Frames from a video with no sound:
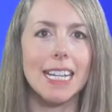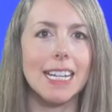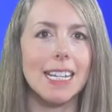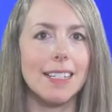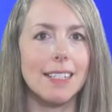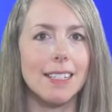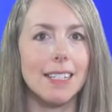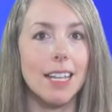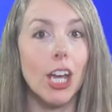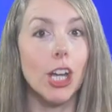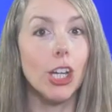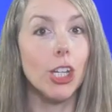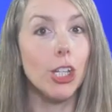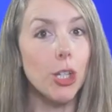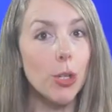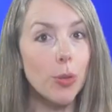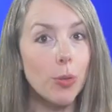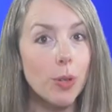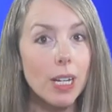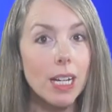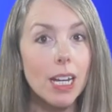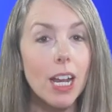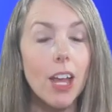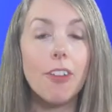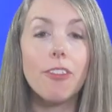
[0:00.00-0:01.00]
is a
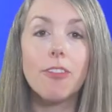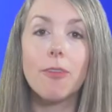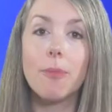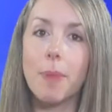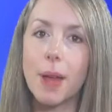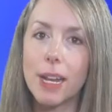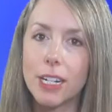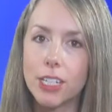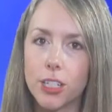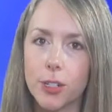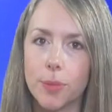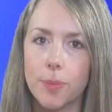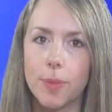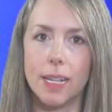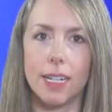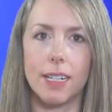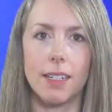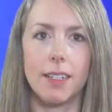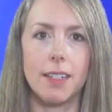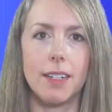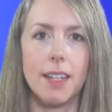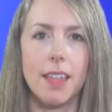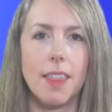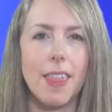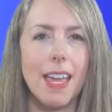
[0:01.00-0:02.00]
unit of
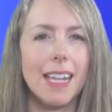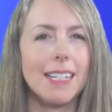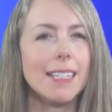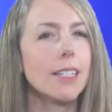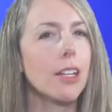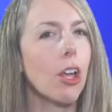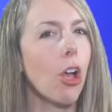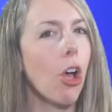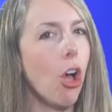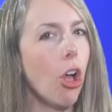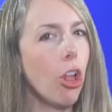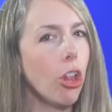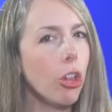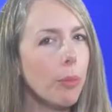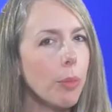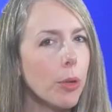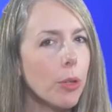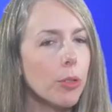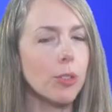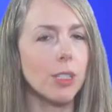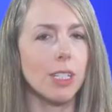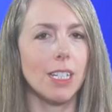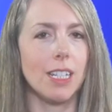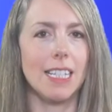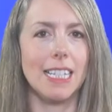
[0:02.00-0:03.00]
measurement that's
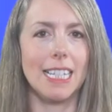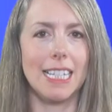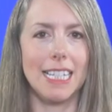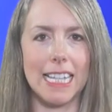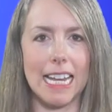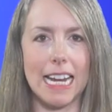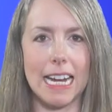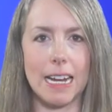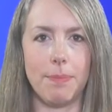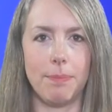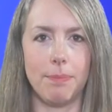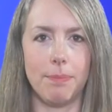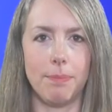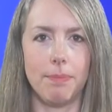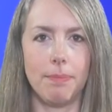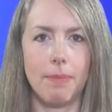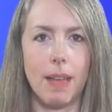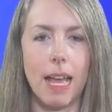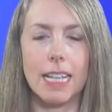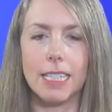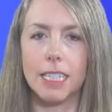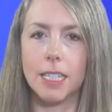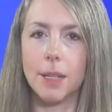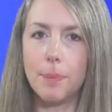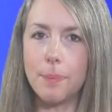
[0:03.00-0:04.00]
almost the same
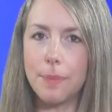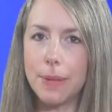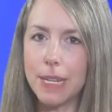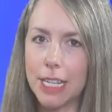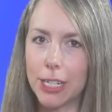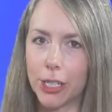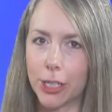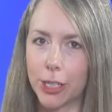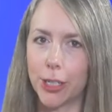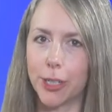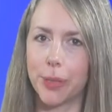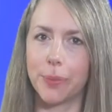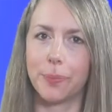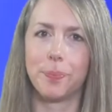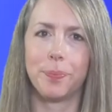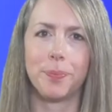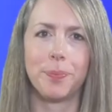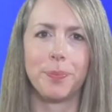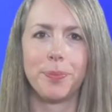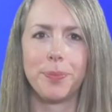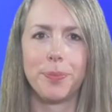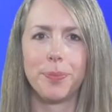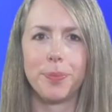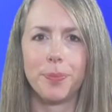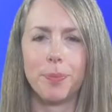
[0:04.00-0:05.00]
as a meter.
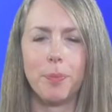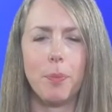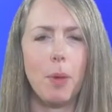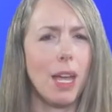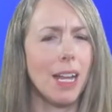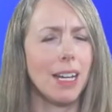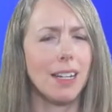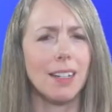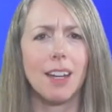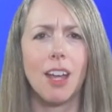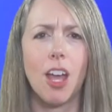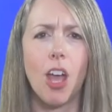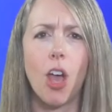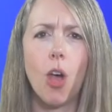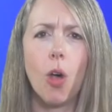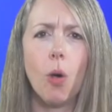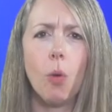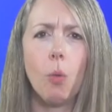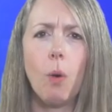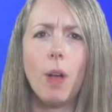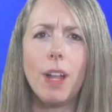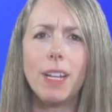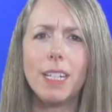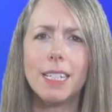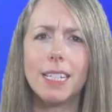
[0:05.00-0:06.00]
But
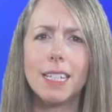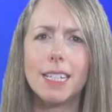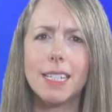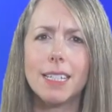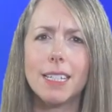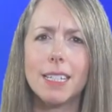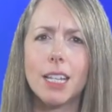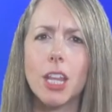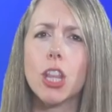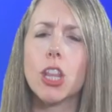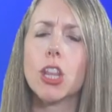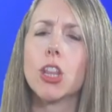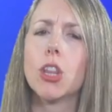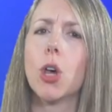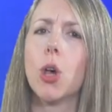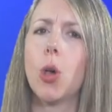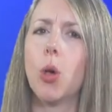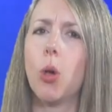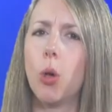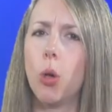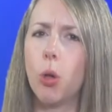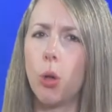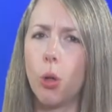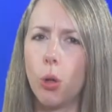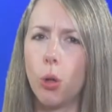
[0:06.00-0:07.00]
what does the
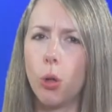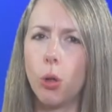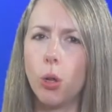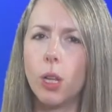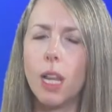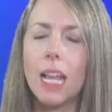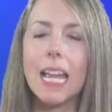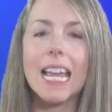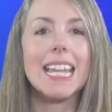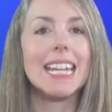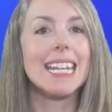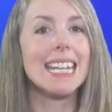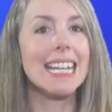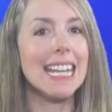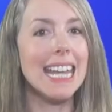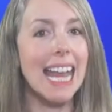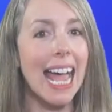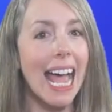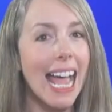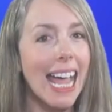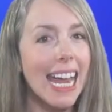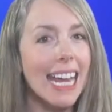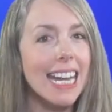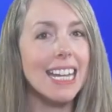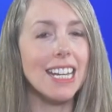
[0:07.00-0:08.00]
whole
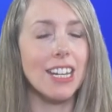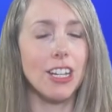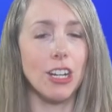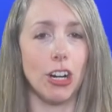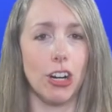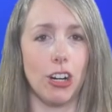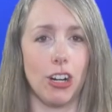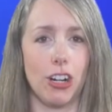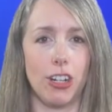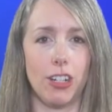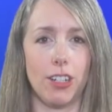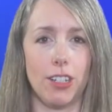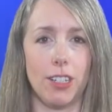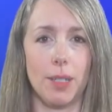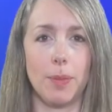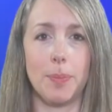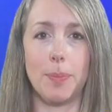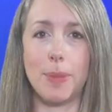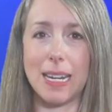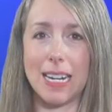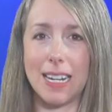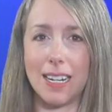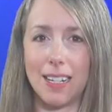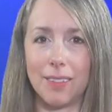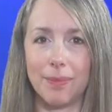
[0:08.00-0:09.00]
9 yards
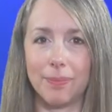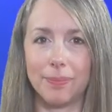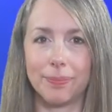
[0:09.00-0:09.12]
mean?